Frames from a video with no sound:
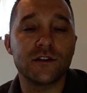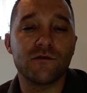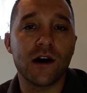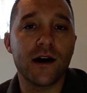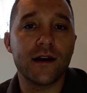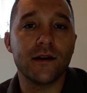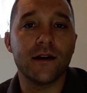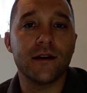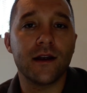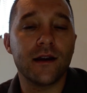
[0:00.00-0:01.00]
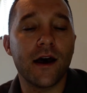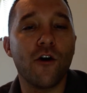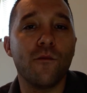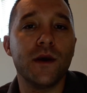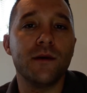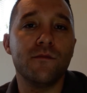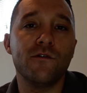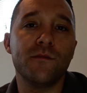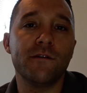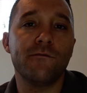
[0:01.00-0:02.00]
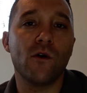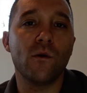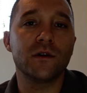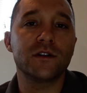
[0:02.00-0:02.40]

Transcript: rut and help me and move me forward.